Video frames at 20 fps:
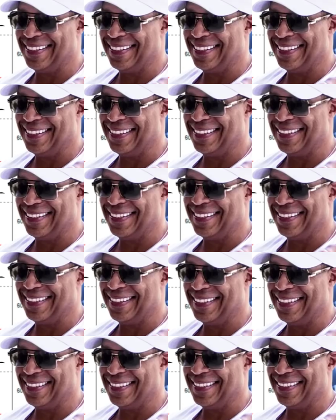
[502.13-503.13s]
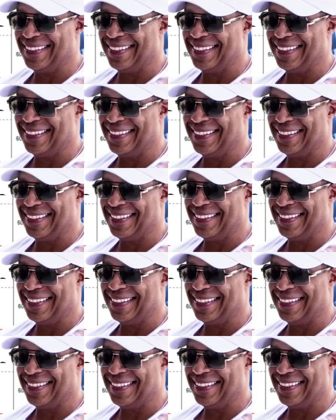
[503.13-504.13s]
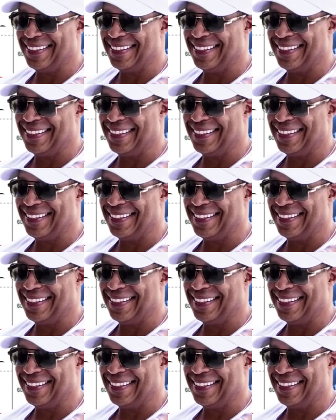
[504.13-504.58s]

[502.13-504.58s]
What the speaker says: [no speech]